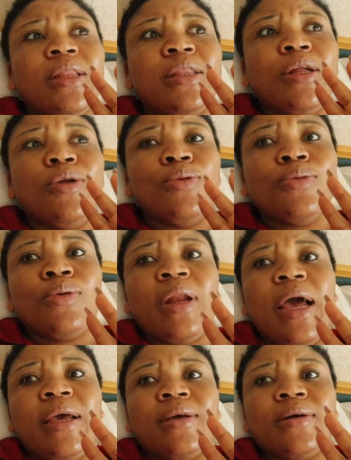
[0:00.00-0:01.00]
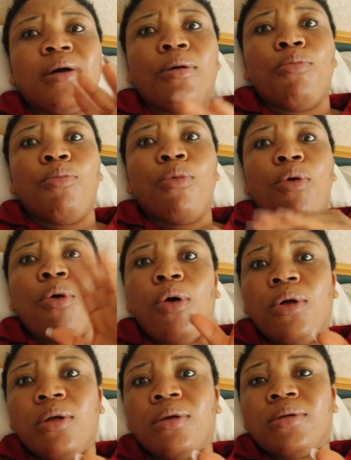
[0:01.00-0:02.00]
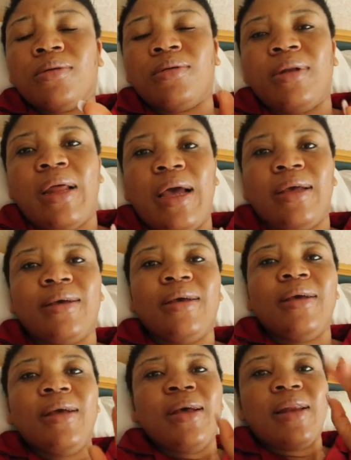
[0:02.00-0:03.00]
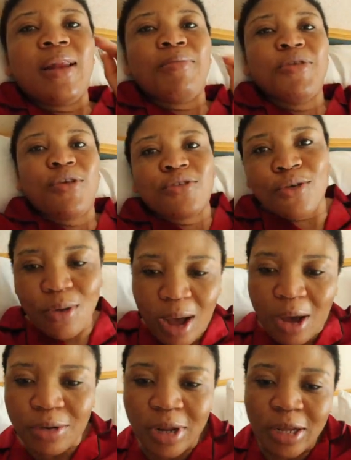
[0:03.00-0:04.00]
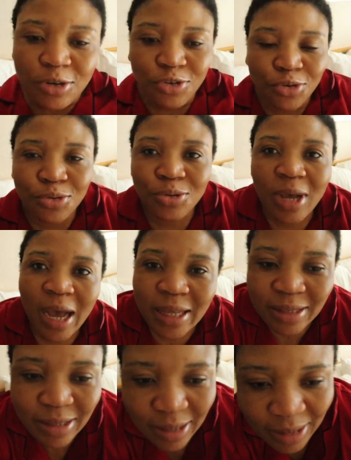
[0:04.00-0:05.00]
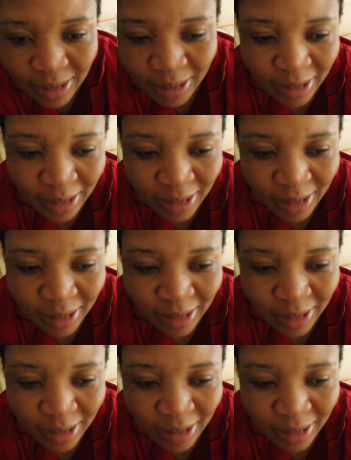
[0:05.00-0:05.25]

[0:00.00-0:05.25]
they look like a mall like let me just go out and show you guys